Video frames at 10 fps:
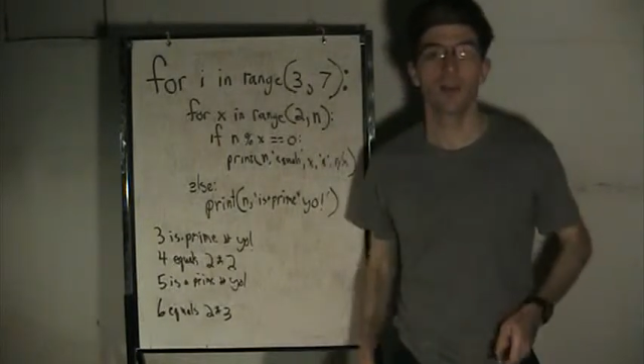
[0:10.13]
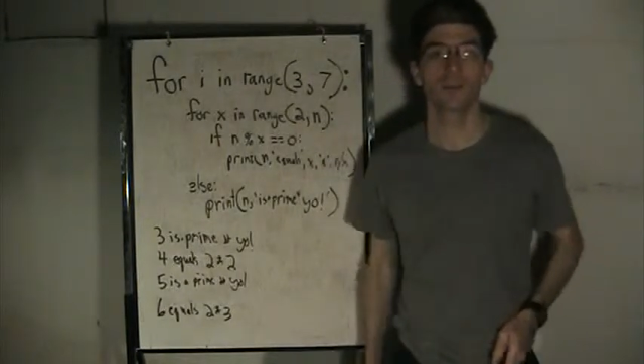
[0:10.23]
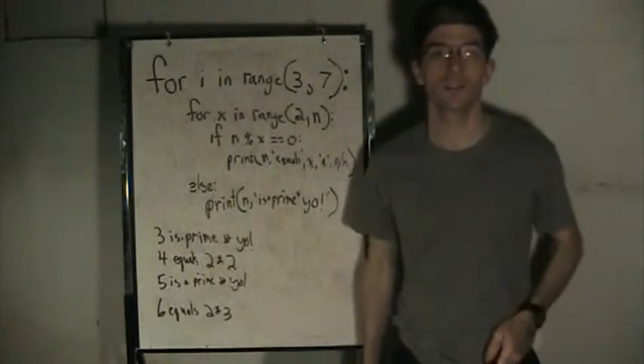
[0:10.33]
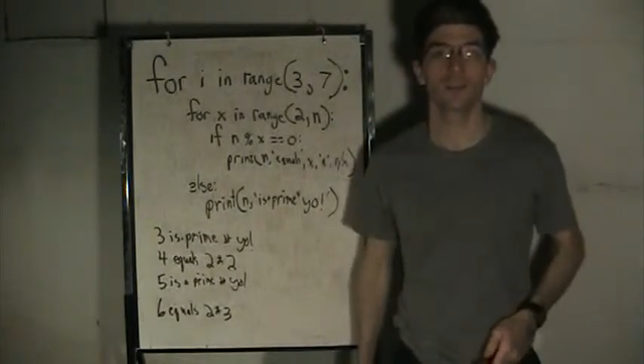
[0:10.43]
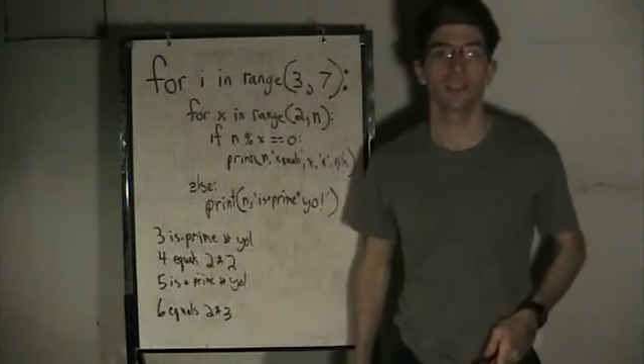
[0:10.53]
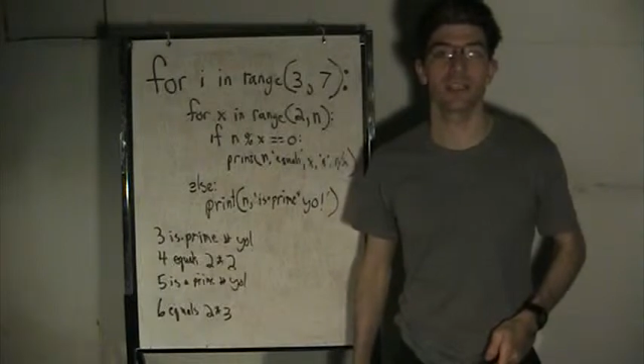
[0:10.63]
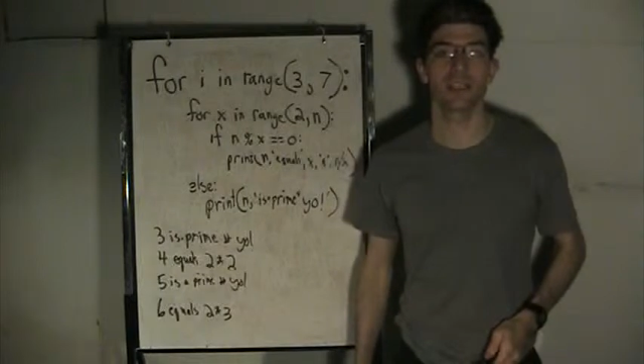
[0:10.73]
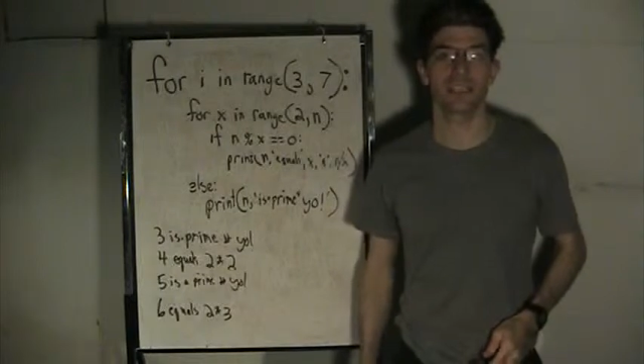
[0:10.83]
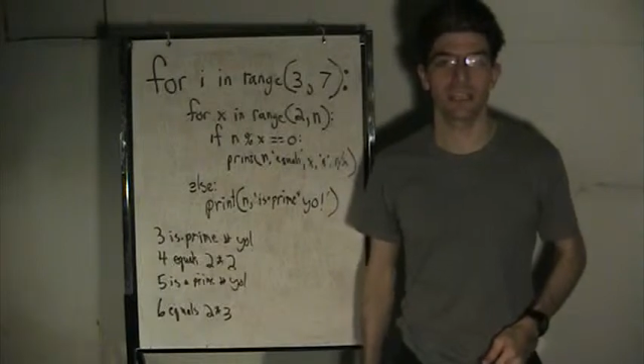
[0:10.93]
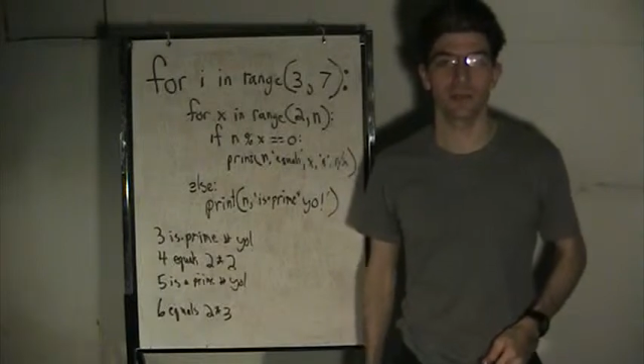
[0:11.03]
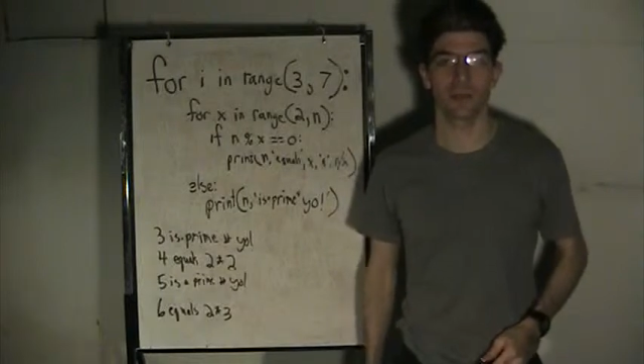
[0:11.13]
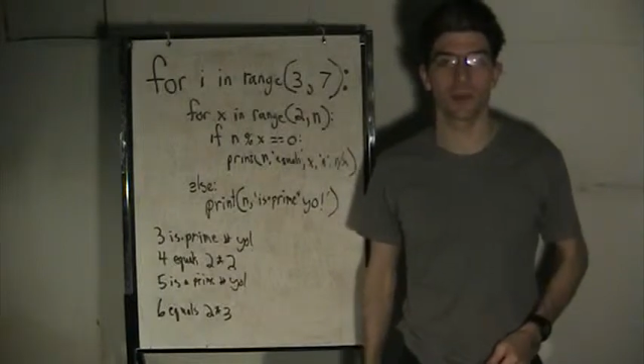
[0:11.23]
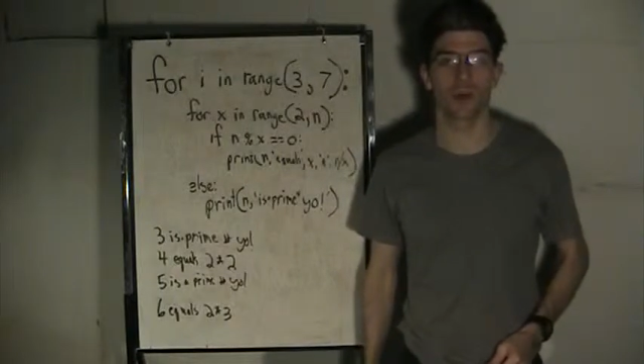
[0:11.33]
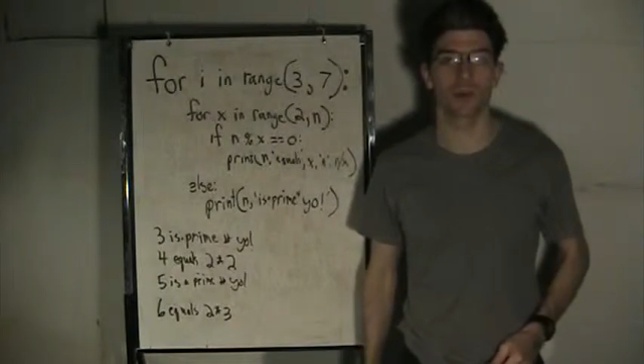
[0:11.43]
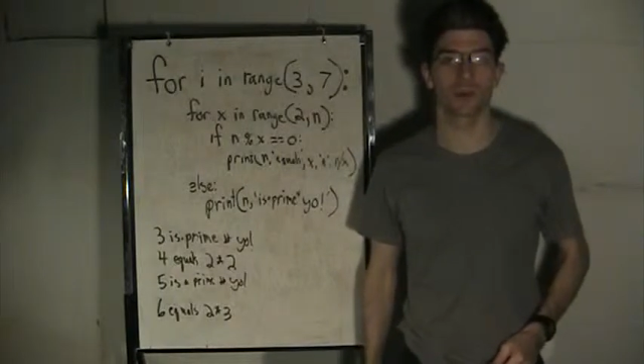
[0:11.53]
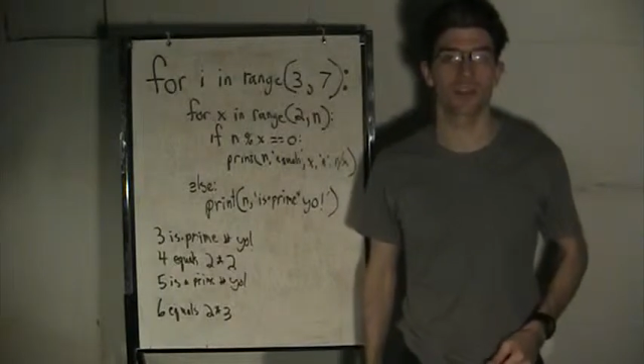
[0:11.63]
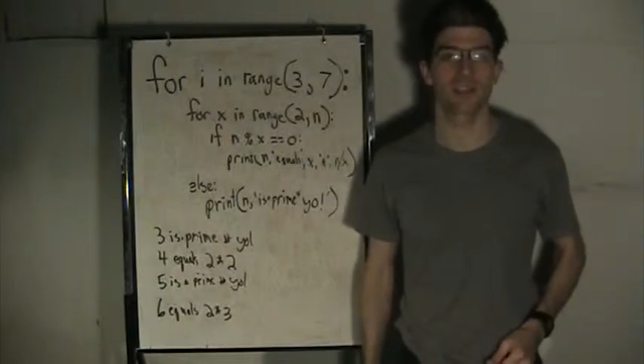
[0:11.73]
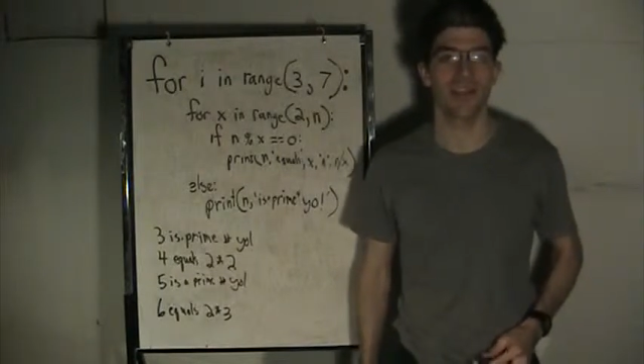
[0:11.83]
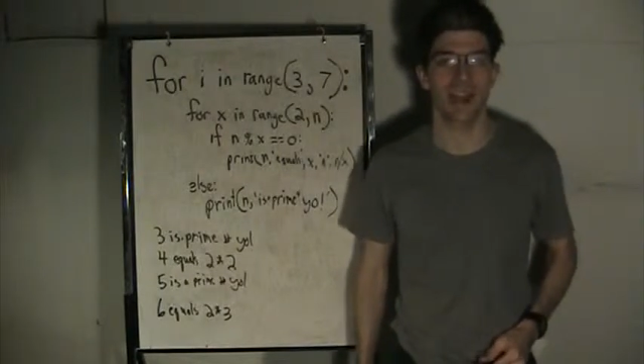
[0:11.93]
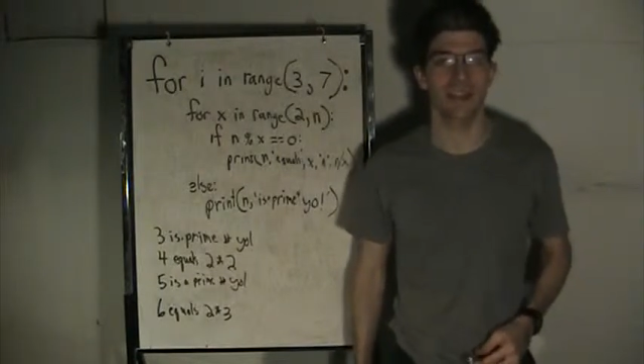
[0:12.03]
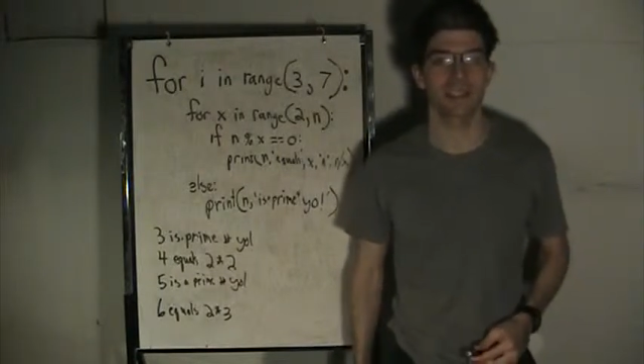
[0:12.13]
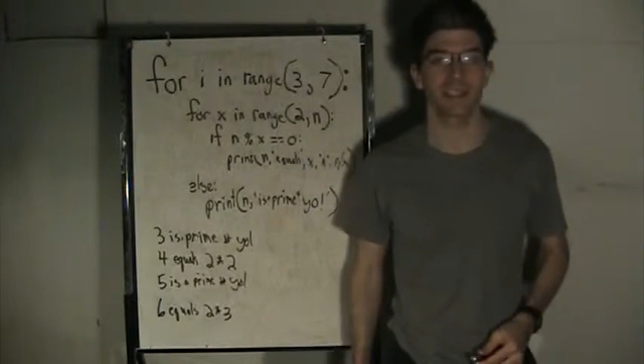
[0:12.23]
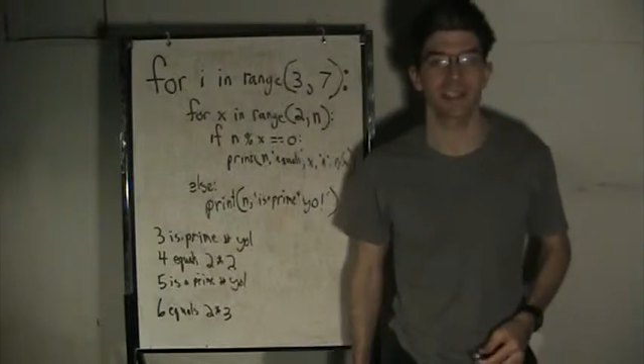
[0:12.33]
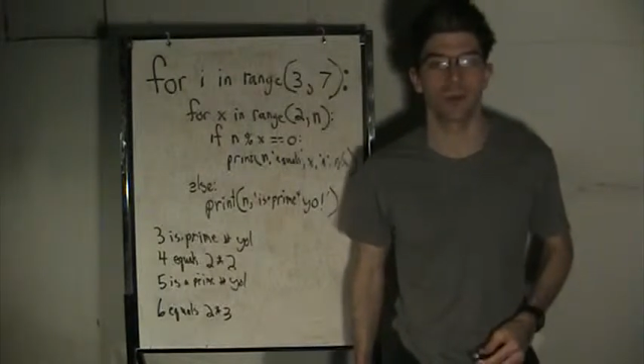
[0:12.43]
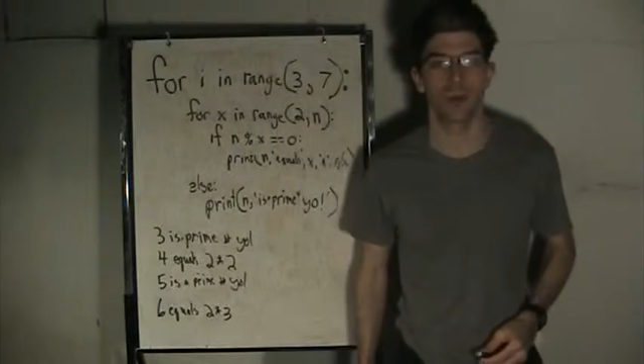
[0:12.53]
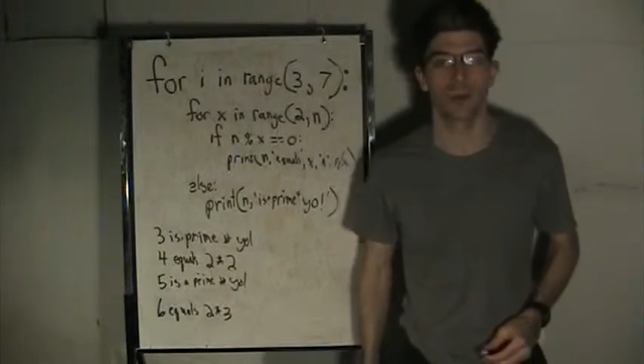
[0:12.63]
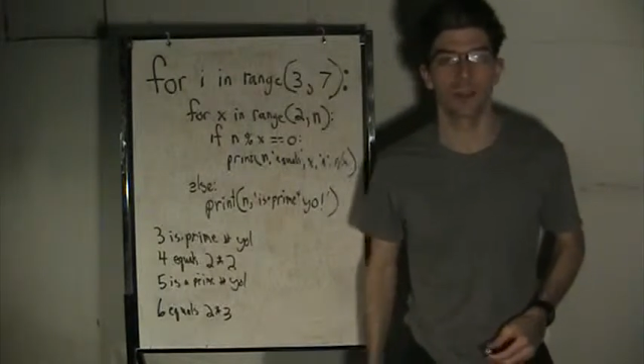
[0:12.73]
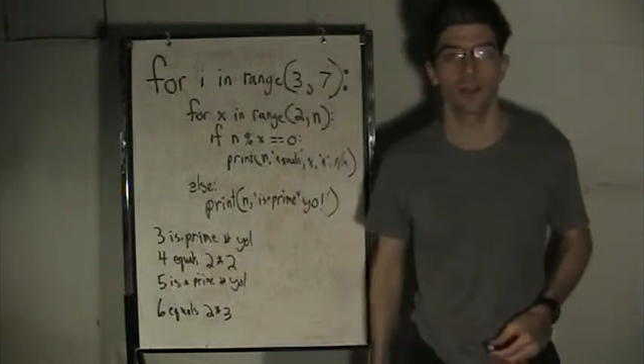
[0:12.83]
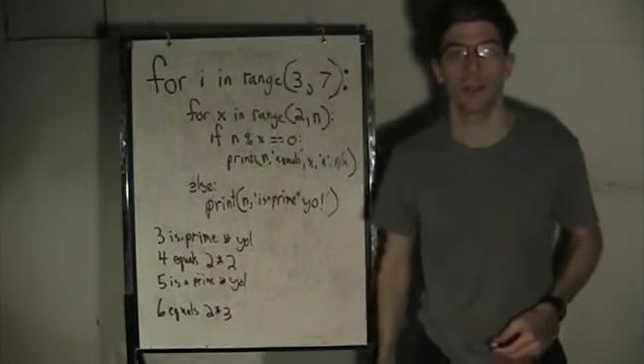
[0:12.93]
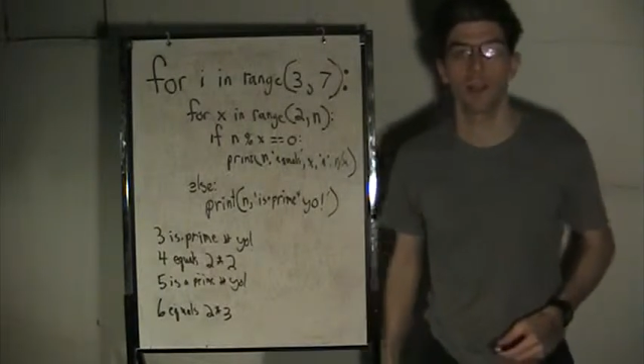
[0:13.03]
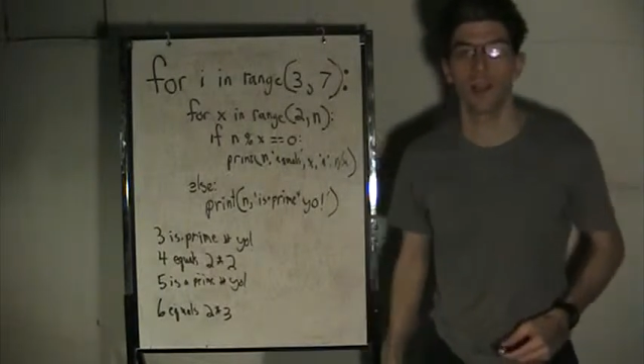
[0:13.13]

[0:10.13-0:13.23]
For some reason it didn't record, which is heinously annoying.